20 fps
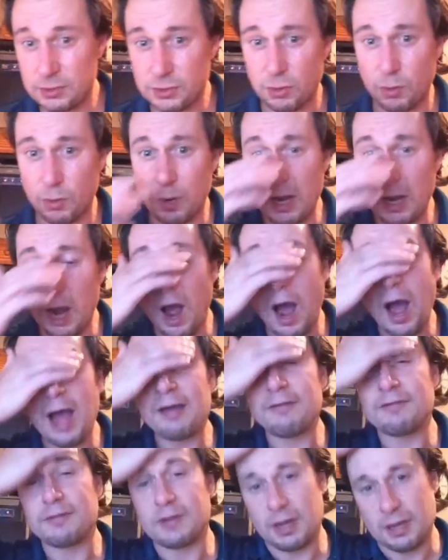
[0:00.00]
are what
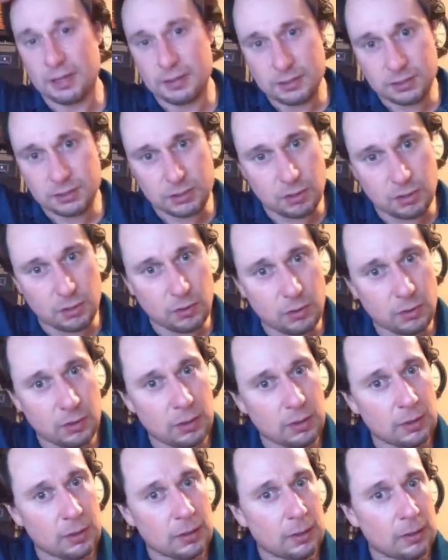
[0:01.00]
I've done. So
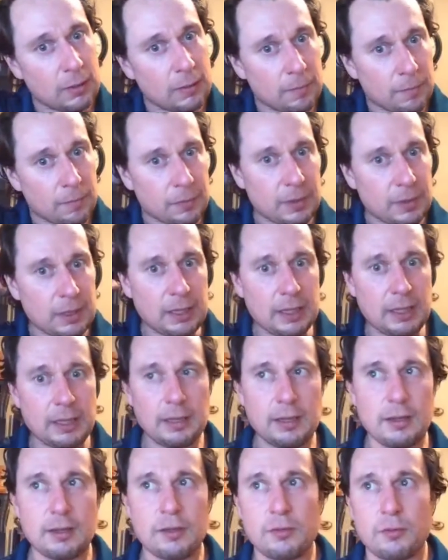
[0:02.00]

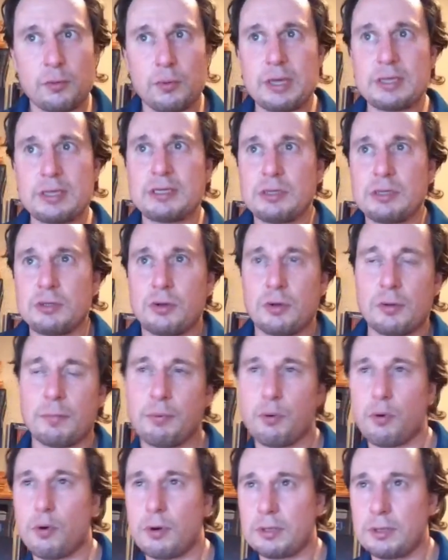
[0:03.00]
the reason they're
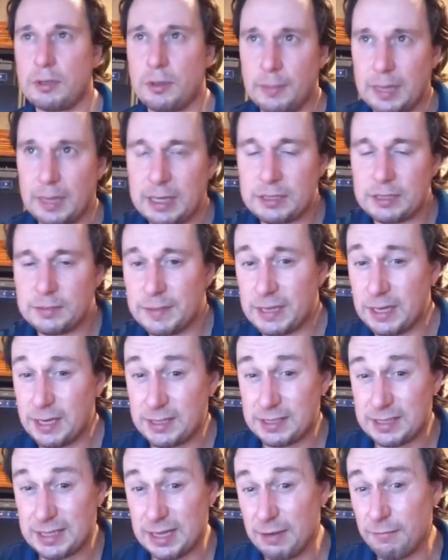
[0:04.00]
important to me is because
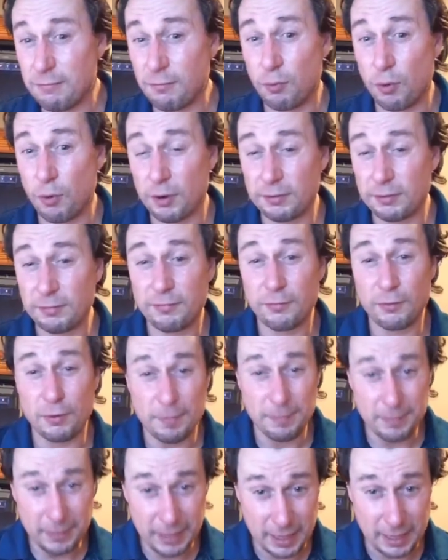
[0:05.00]
they've worked for
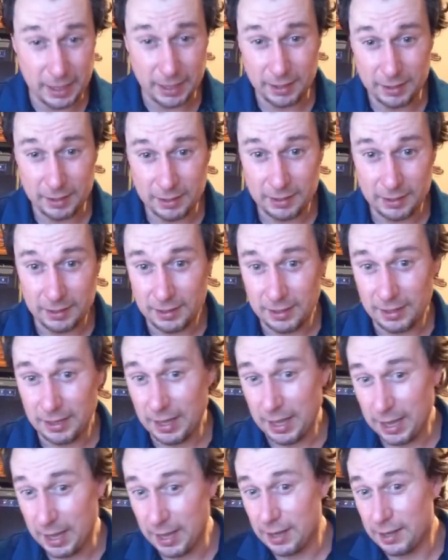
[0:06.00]
me.
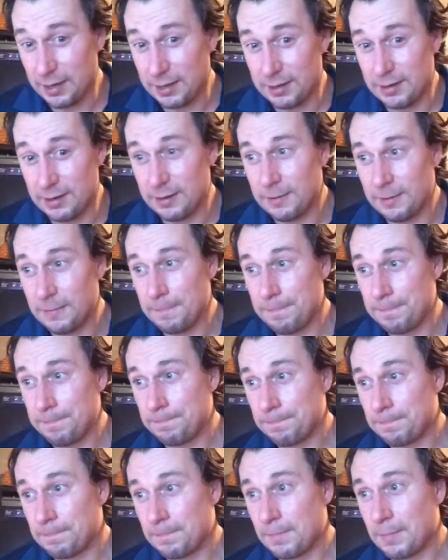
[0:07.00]
And
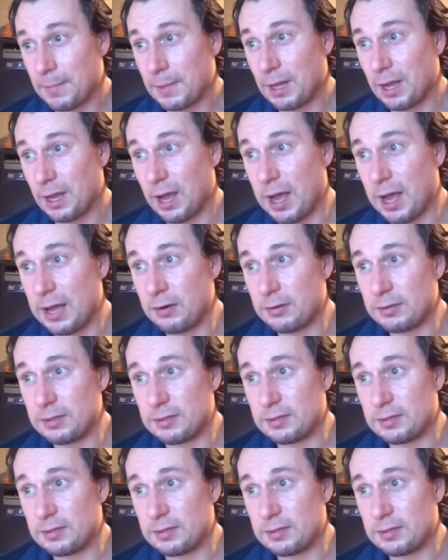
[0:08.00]
I don't